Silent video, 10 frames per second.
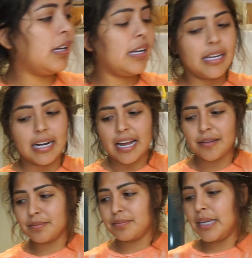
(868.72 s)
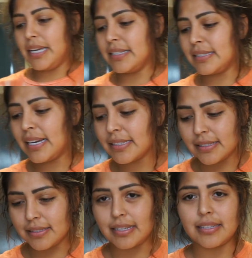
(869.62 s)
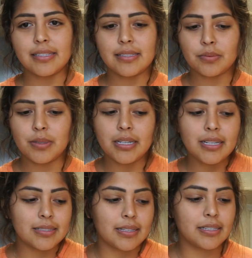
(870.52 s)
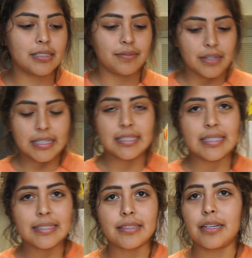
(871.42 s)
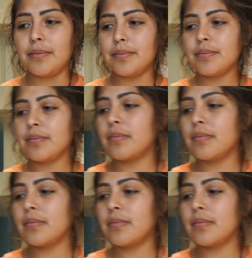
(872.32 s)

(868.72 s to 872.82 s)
And I'm paying taxes. Like, this is what it is. Like, it's a fucking system.